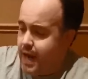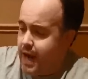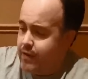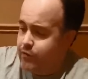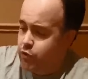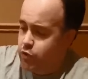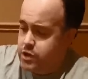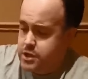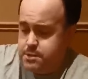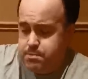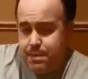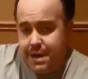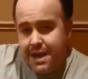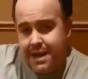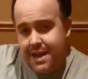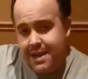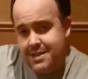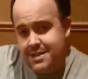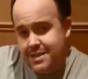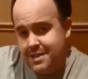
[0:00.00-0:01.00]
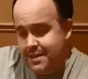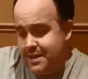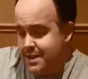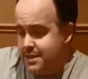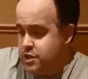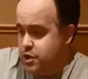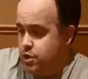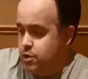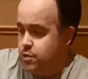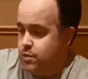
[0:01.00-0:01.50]
I've got a spare lens in there
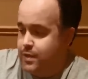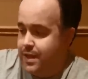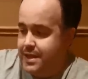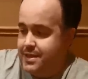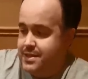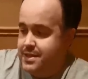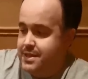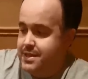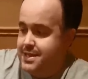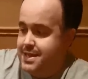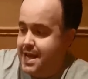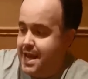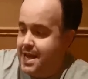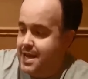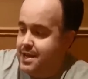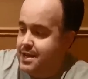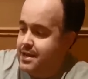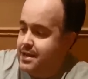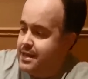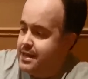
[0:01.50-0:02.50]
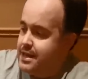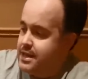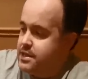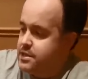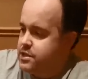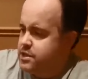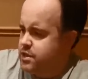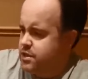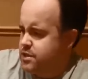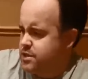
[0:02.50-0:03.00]
too. That's a 10
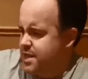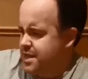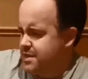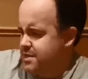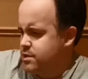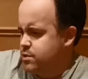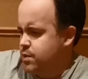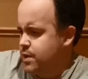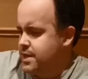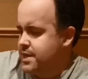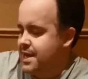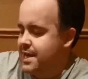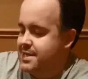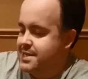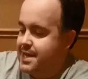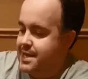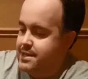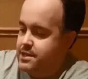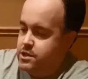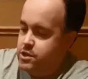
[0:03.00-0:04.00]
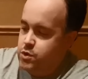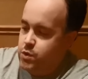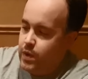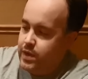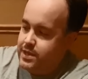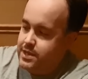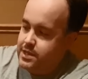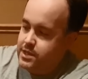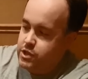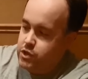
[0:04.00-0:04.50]
to
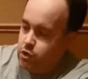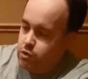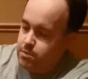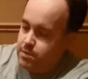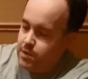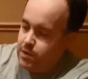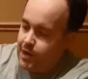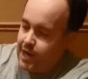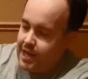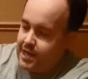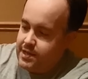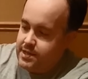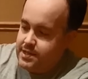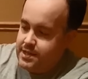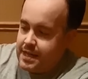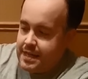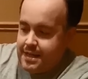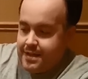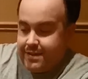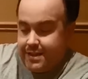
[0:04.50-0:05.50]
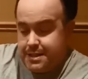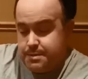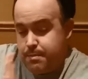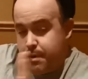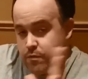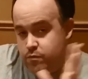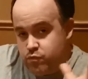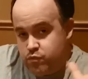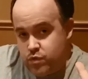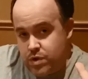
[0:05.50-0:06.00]
22 mil lens. That's
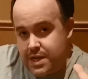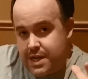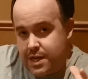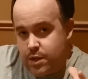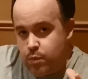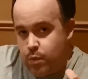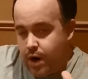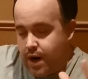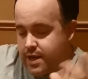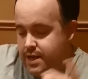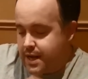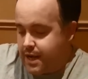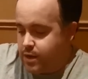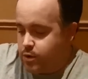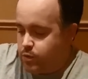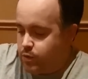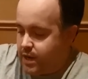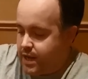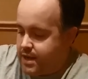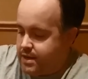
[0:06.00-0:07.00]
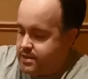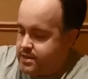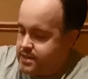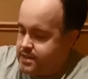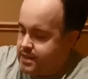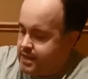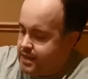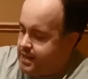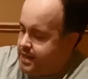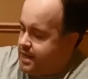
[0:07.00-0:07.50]
my really wide angle lens.